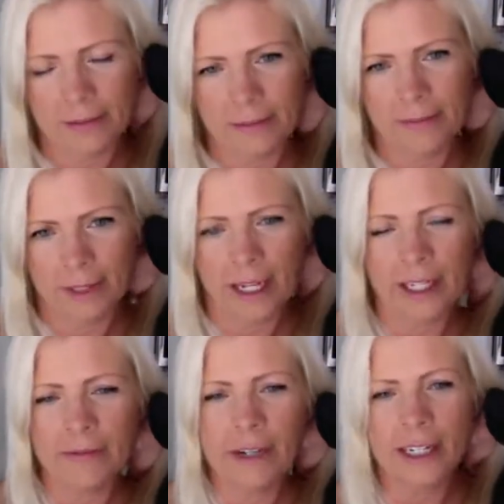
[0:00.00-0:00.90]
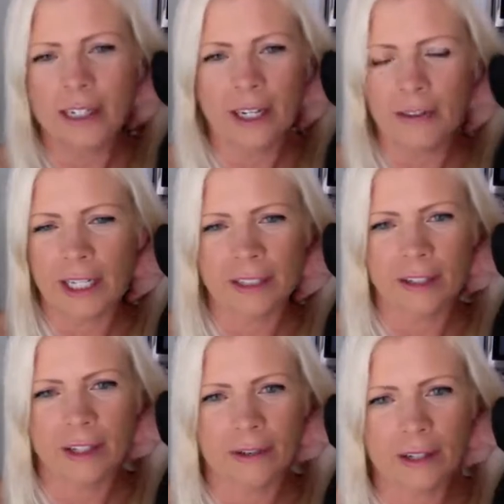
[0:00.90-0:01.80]
Yeah. And if I didn't, I would ask a
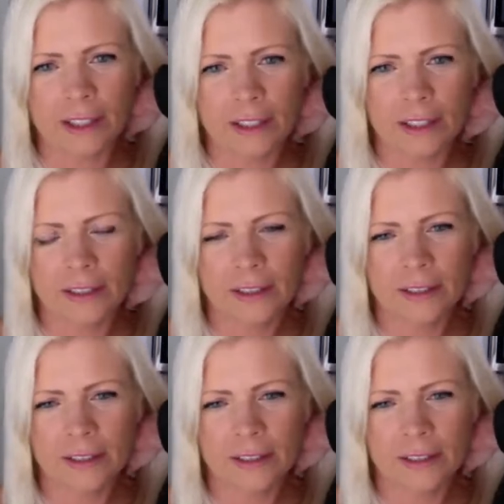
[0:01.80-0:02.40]
lot of questions.